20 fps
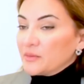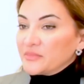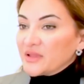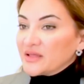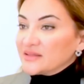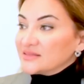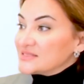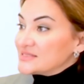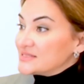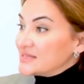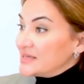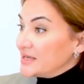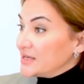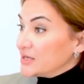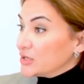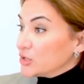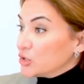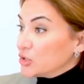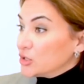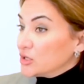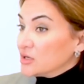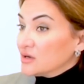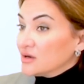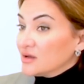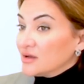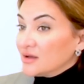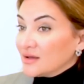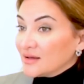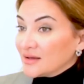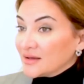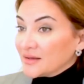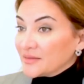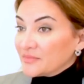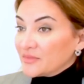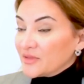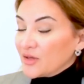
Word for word: I'm not seeing her. Uh,